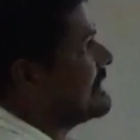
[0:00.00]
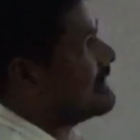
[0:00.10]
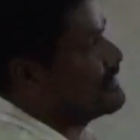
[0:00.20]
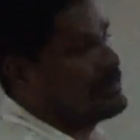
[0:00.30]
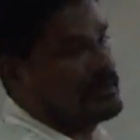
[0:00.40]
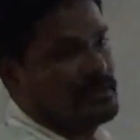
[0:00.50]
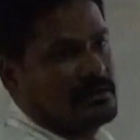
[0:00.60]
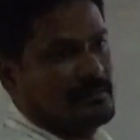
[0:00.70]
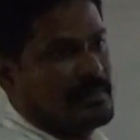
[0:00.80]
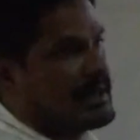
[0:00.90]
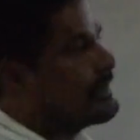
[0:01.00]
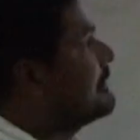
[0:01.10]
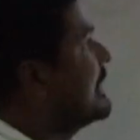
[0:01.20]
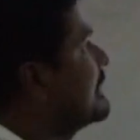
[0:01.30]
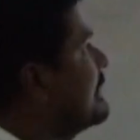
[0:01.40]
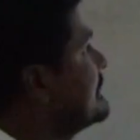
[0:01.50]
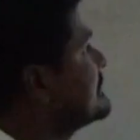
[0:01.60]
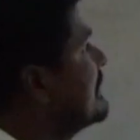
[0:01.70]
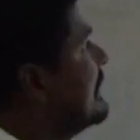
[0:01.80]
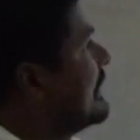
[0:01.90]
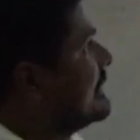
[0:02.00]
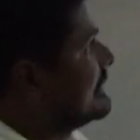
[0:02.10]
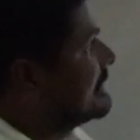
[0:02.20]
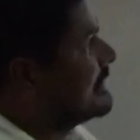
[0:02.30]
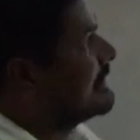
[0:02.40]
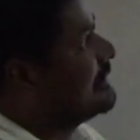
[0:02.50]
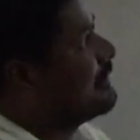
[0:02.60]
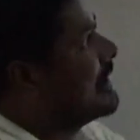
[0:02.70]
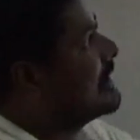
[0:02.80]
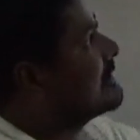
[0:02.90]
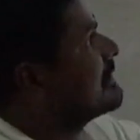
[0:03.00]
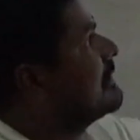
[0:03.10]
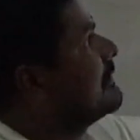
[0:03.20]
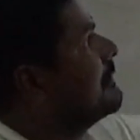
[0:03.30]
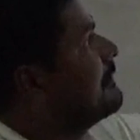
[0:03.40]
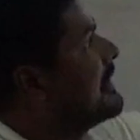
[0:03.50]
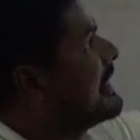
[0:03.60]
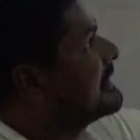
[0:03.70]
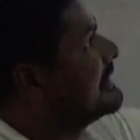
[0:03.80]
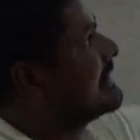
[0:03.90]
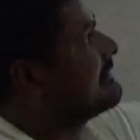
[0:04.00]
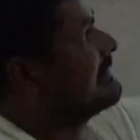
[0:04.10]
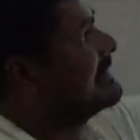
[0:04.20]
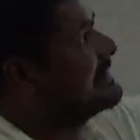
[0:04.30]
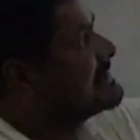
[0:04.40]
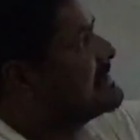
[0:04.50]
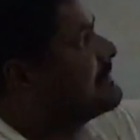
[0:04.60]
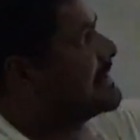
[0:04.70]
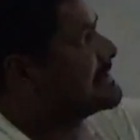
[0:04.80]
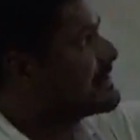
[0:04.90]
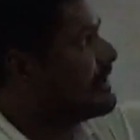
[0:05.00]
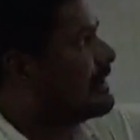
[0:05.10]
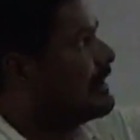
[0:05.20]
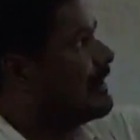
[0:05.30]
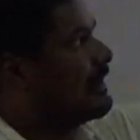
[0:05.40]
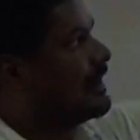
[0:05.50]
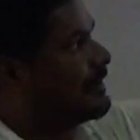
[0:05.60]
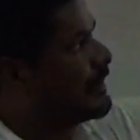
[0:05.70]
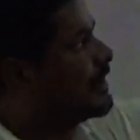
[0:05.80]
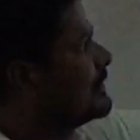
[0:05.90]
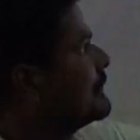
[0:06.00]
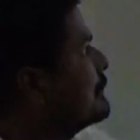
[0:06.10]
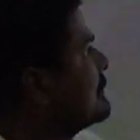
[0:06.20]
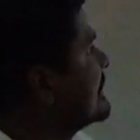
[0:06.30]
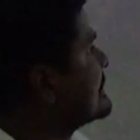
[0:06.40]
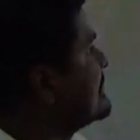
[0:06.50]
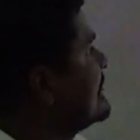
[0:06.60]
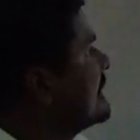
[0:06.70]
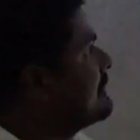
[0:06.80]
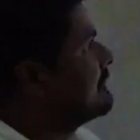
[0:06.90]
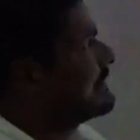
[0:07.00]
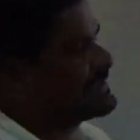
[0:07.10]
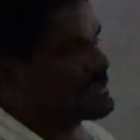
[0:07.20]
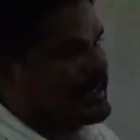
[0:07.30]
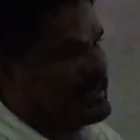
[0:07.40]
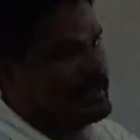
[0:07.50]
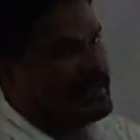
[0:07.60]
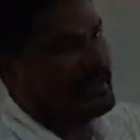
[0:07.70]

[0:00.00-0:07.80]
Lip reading: a bar magnet, and what magnetic field is depends upon two things. Here one is current